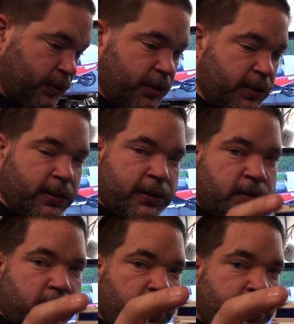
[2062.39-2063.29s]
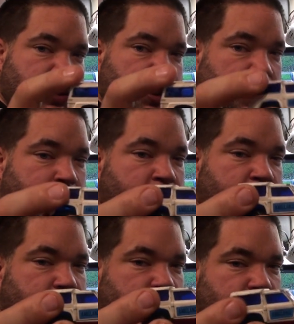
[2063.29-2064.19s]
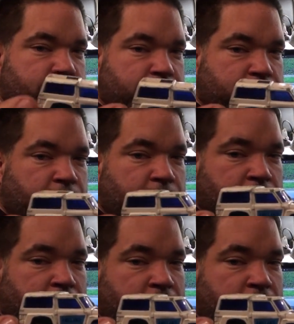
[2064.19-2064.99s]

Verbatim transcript: was just a, like a cheaper toy